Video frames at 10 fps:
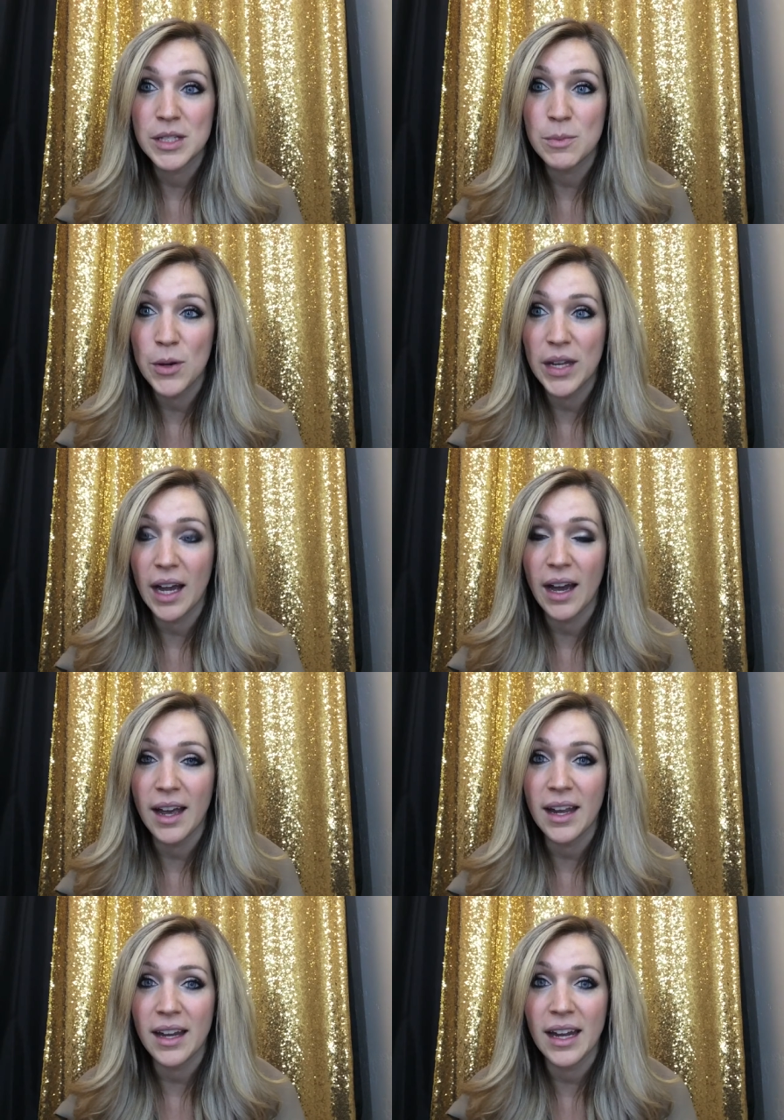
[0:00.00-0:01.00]
smoky
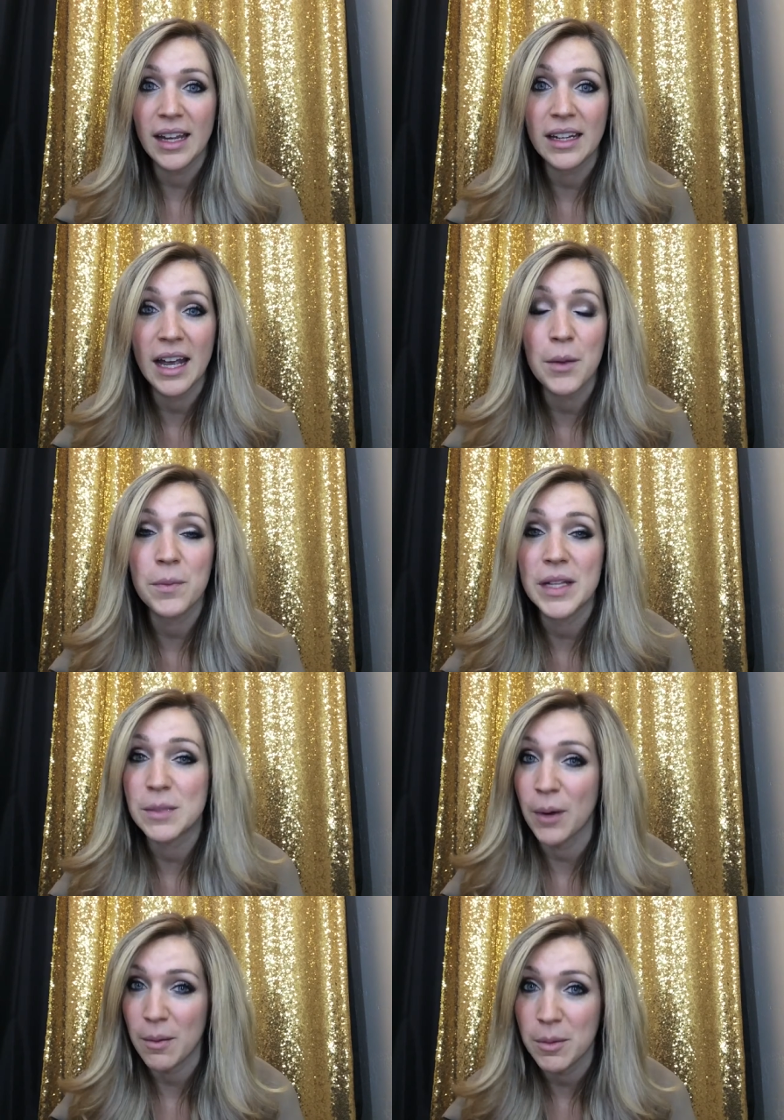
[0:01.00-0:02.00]
eye, and
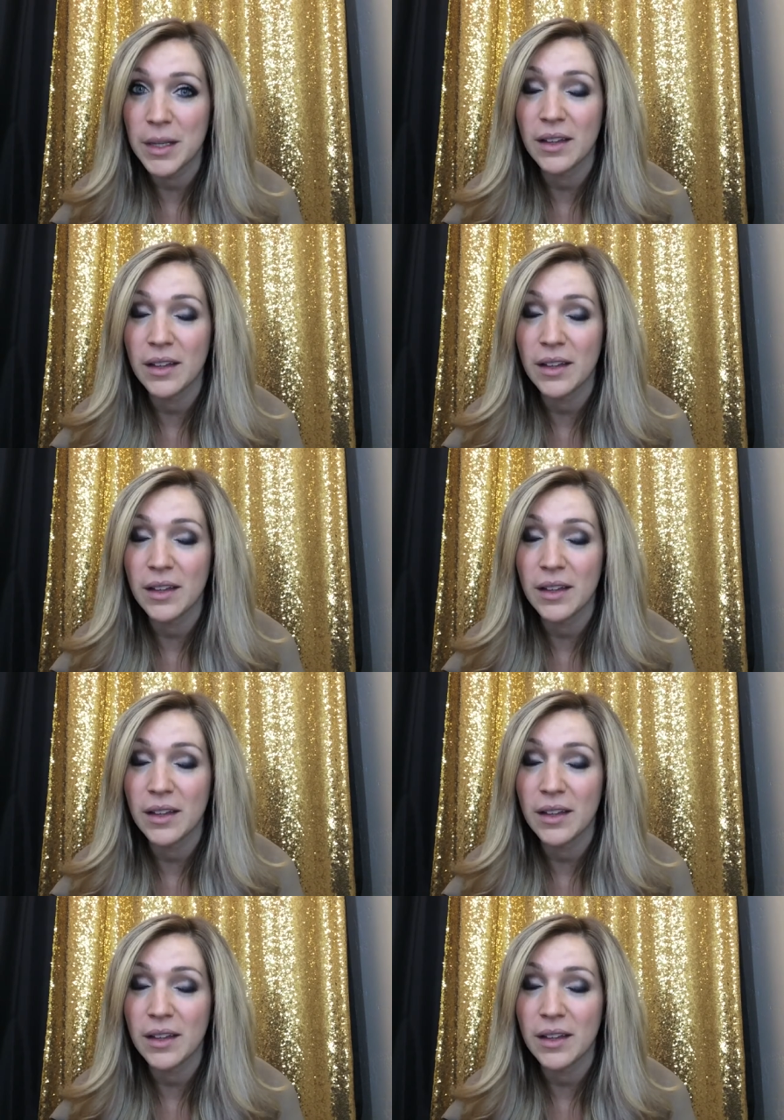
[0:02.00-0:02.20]
it's probably